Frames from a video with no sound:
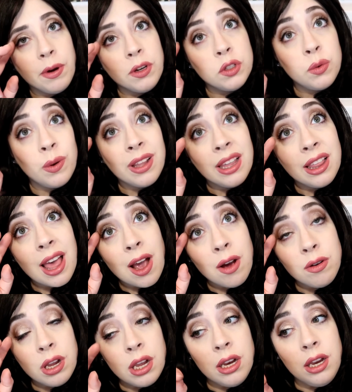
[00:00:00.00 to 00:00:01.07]
purrs really
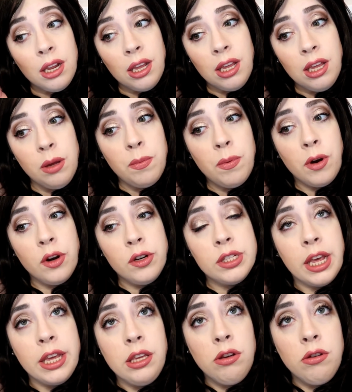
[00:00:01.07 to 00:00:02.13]
loud, and he purrs
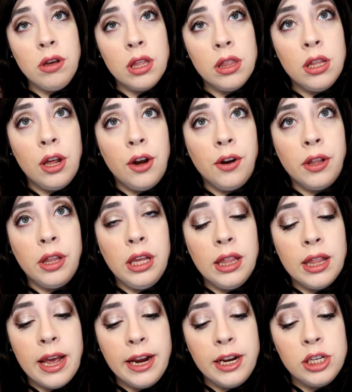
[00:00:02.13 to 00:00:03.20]
like you can literally
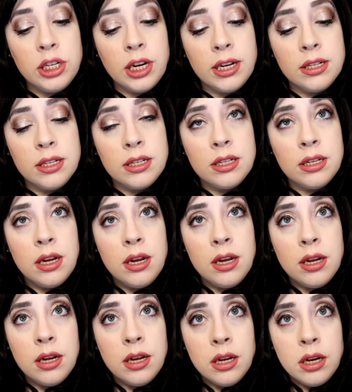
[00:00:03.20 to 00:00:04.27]
like just
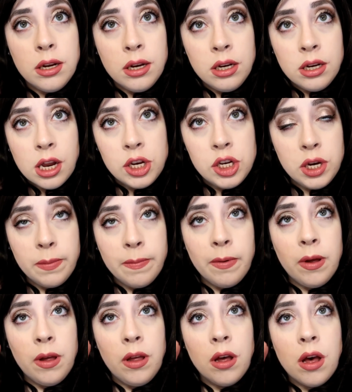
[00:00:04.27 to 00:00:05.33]
touch him
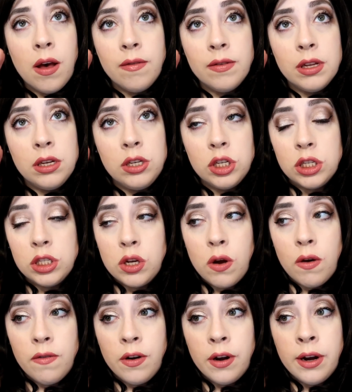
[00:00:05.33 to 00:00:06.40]
with all the, just
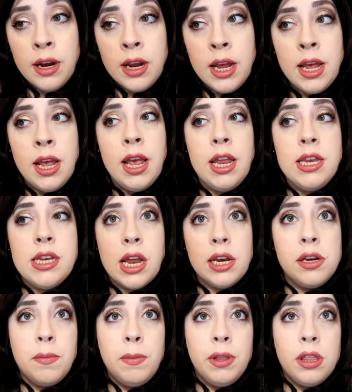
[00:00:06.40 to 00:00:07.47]
go over and
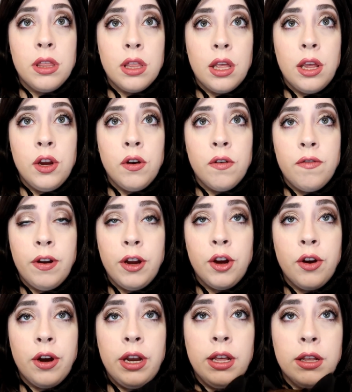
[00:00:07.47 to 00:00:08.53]
touch him with your
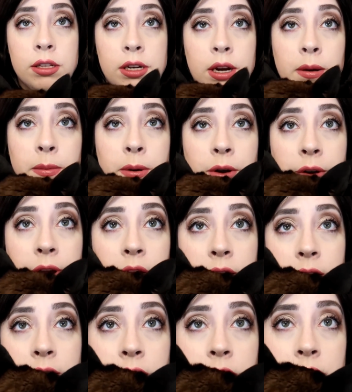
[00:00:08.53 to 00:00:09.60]
finger and he'll start purring.
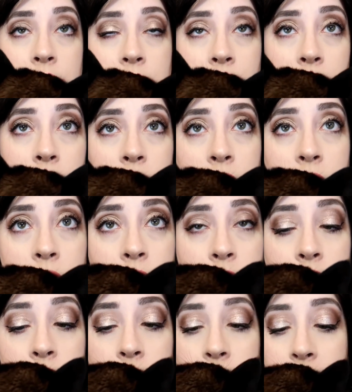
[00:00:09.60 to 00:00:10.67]
So,
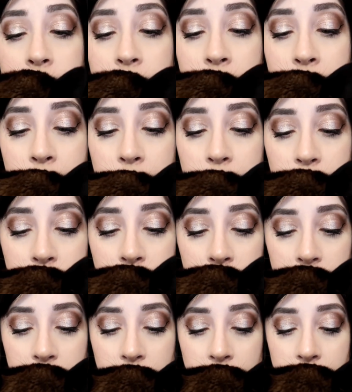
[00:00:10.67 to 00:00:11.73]
hello,
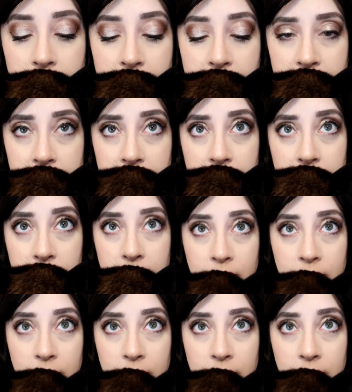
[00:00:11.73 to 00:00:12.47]
hi.